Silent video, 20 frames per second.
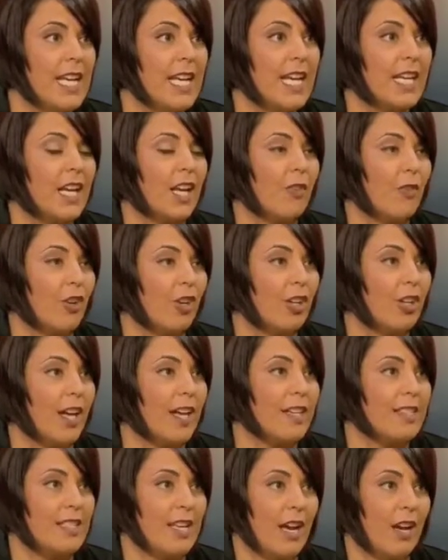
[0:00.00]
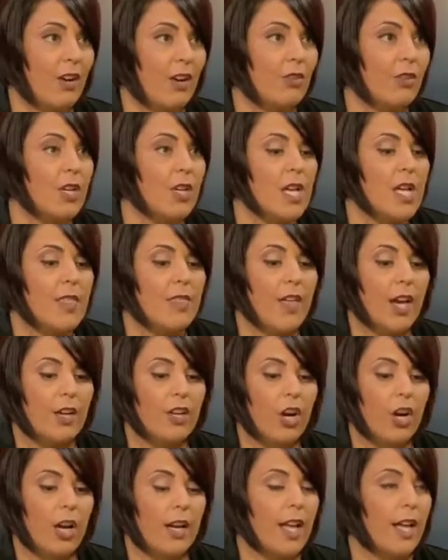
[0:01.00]
And I realize now that
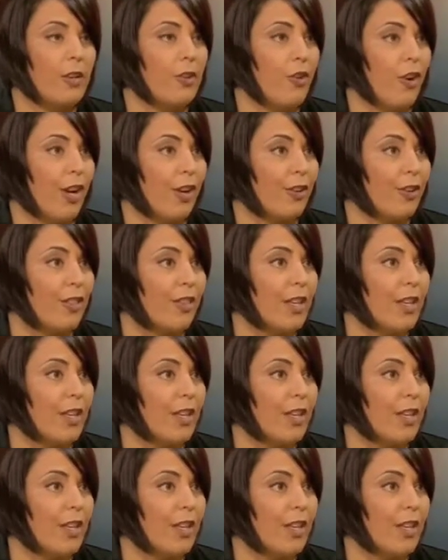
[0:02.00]
God had greater